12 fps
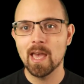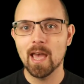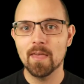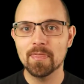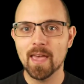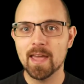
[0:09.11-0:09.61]

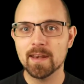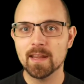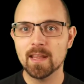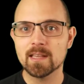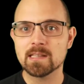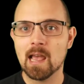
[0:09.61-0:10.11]
and that
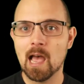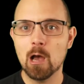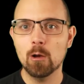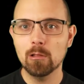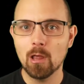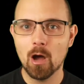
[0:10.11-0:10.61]
is
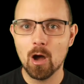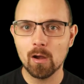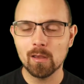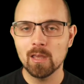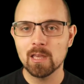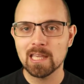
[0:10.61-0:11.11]
how
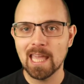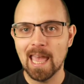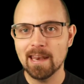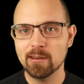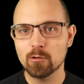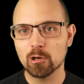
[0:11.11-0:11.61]
long
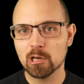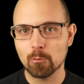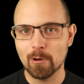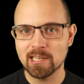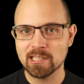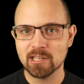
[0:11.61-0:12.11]
can your
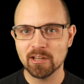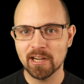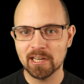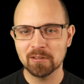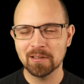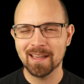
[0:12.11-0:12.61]

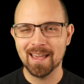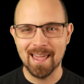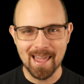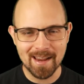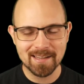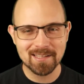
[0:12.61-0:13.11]
questionnaire
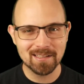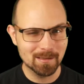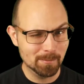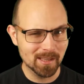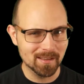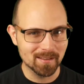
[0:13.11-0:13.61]
actually
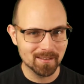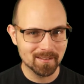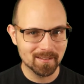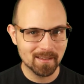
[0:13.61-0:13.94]
be?